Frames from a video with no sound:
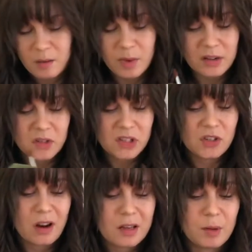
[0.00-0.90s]
a bit of
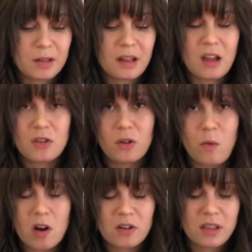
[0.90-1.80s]
distress because I
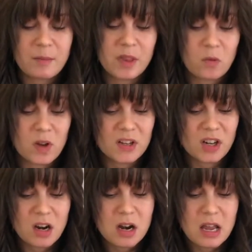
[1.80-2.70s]
underwatered them in the
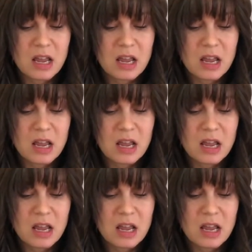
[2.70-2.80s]
winter.